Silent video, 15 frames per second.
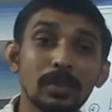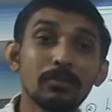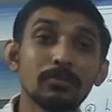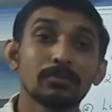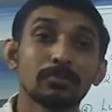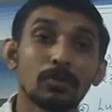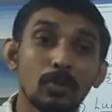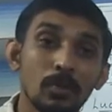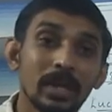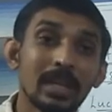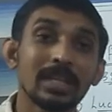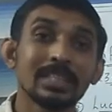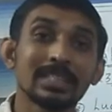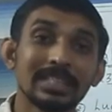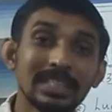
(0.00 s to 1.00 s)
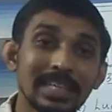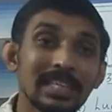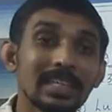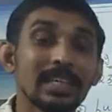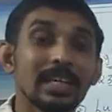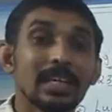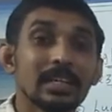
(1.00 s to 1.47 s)
foreign
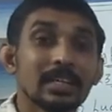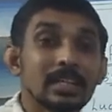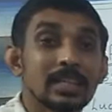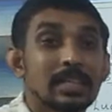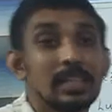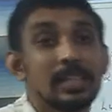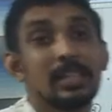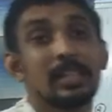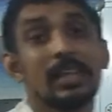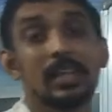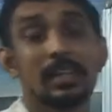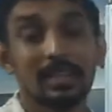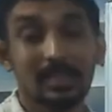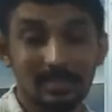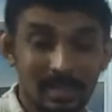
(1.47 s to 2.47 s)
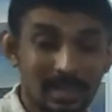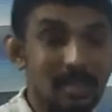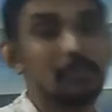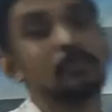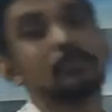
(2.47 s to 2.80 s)
gene inserted in the cell.